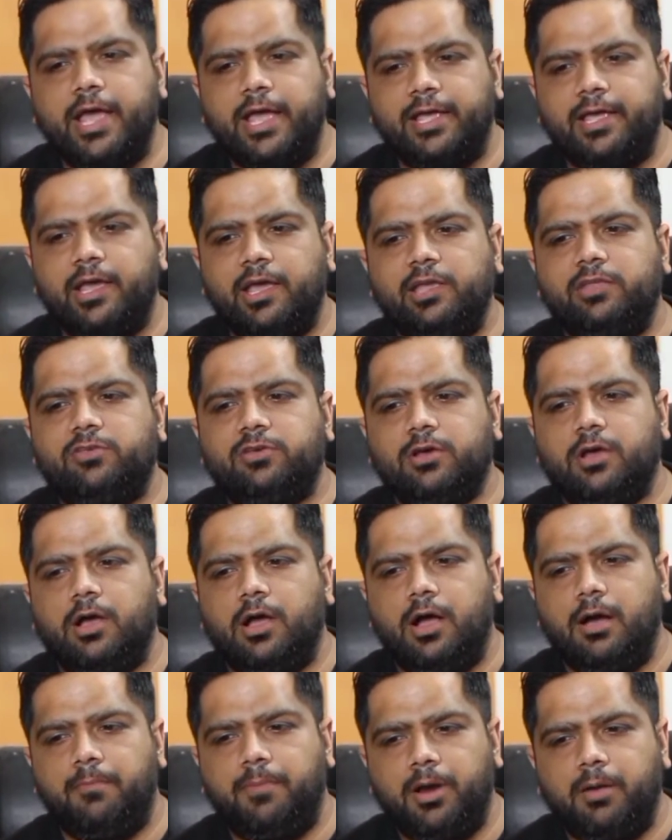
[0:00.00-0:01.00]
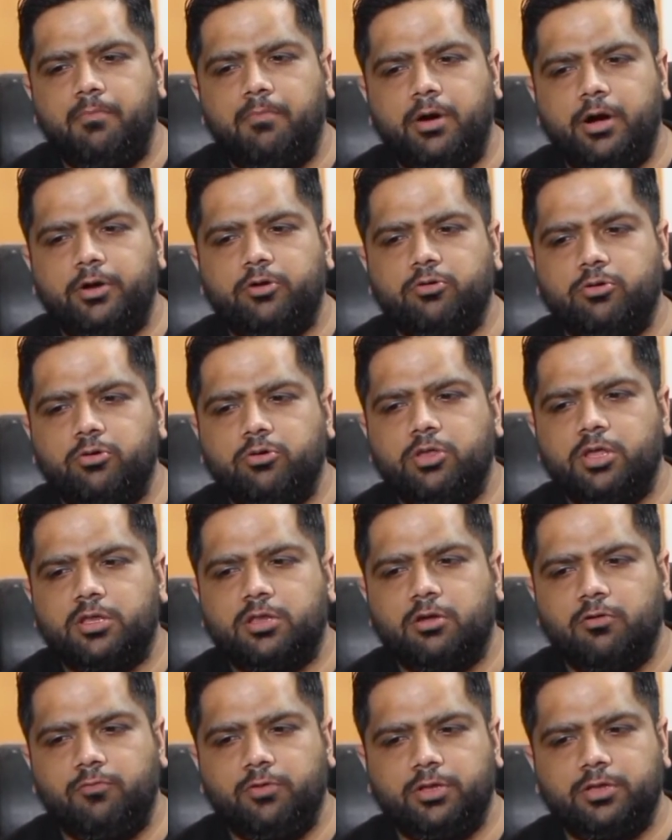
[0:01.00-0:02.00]
engage a plumber to do the
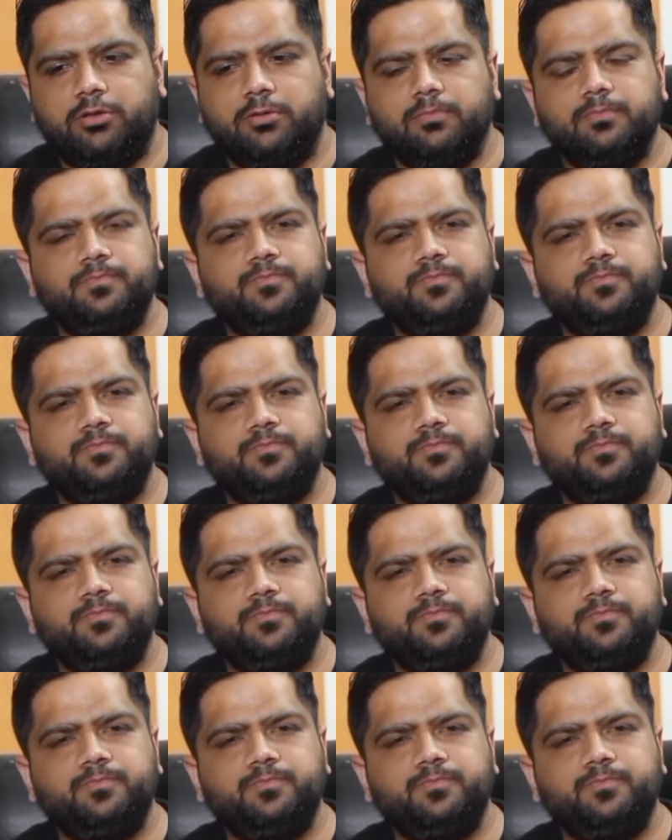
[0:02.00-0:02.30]
service.